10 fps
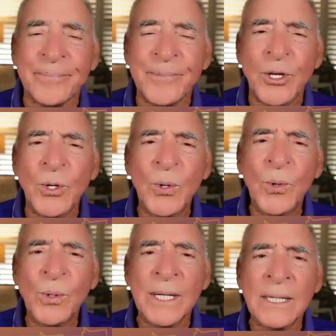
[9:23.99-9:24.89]

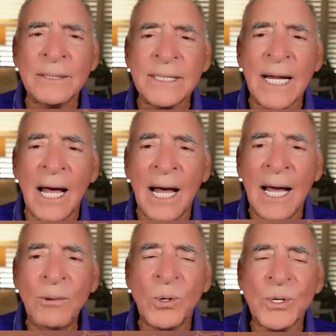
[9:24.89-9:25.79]
You nailed it.
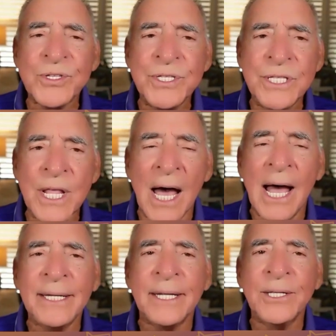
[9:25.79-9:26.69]
I was
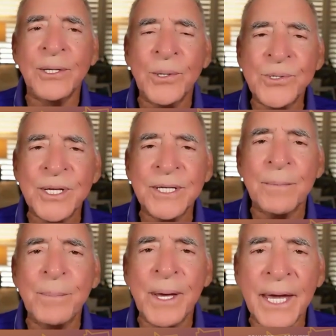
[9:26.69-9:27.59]
not using
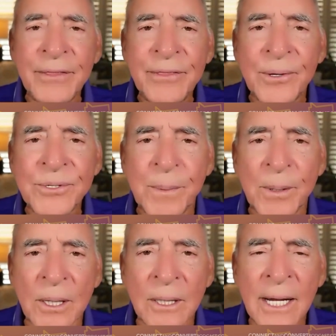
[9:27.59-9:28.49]
the pathos
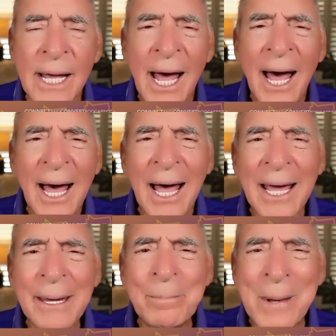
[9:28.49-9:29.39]
part.
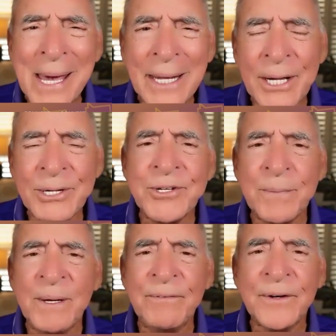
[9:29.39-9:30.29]
I managed
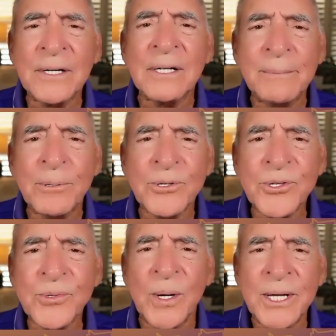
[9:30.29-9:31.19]
to be fairly
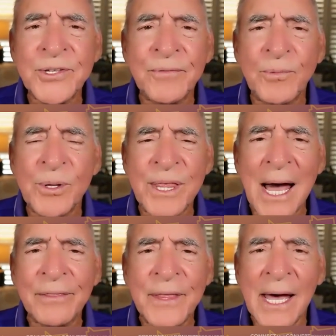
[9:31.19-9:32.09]
persuasive
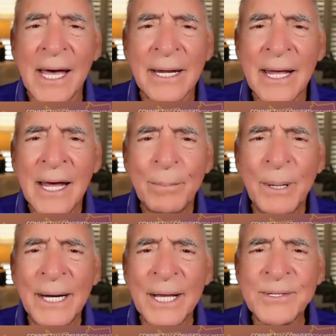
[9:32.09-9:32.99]
without that.
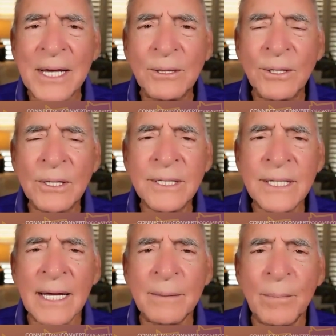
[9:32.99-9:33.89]
But as I looked
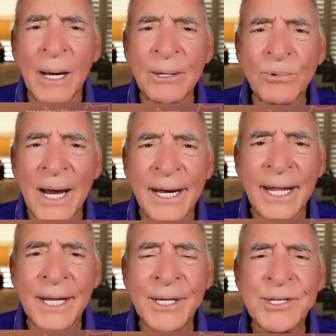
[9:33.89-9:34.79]
at my
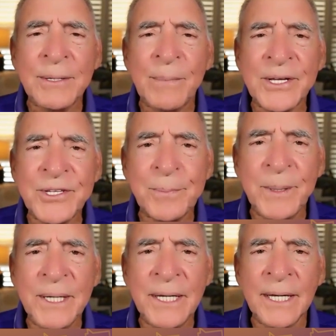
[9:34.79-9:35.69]
writings and my
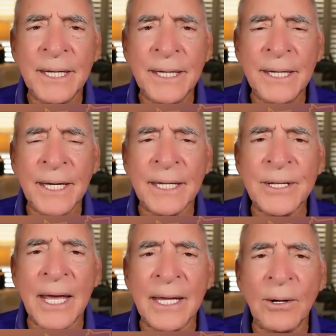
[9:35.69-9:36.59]
speaking
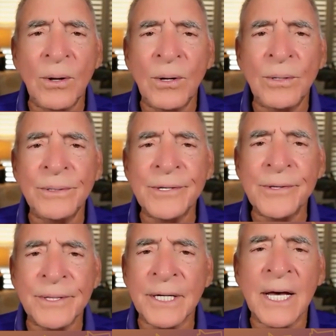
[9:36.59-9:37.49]
and all
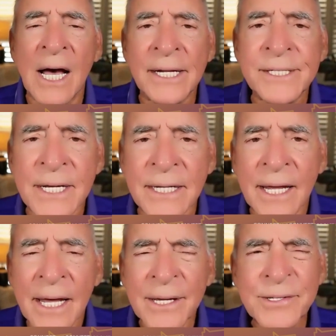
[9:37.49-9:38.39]
the
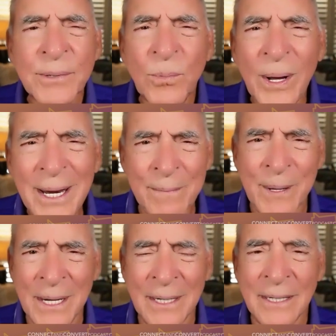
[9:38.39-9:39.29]
content, I said, wait a
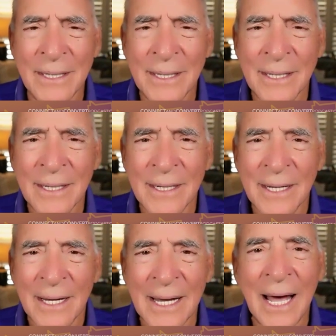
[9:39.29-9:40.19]
minute.
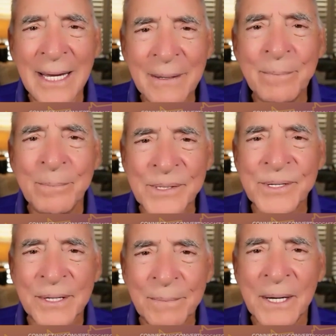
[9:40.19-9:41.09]
I am
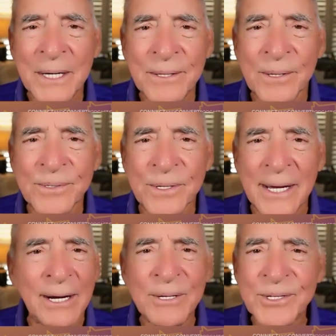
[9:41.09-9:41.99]
missing pathos.
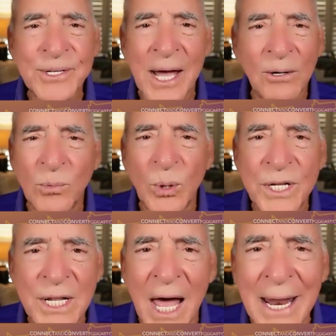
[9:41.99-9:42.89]
Aristotle
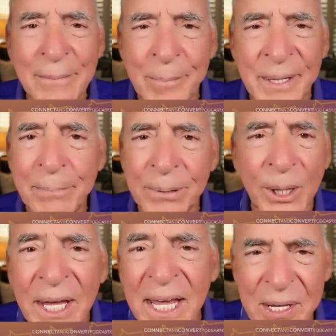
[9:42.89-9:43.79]
would not be
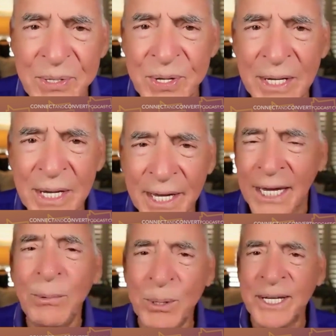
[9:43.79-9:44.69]
pleased.
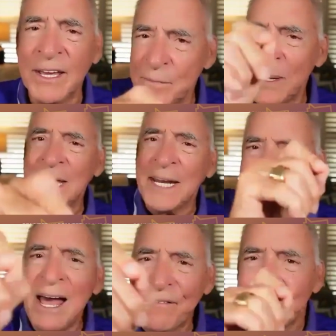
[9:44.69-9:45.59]
He would give me an
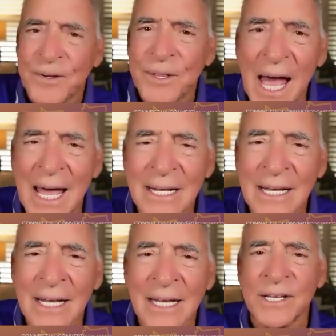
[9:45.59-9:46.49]
F for that
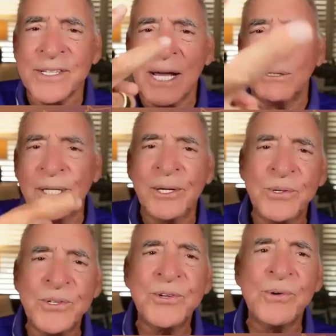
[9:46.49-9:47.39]
because I only
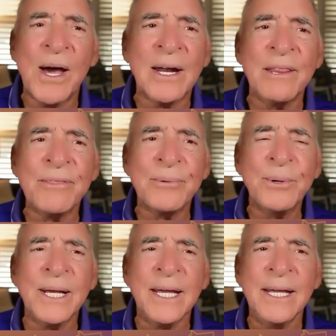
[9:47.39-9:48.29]
used 2 out of the
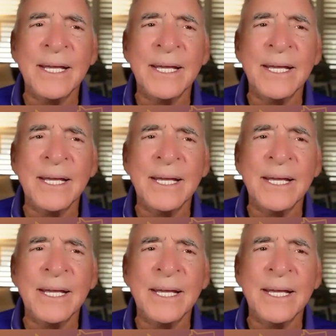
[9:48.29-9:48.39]
3.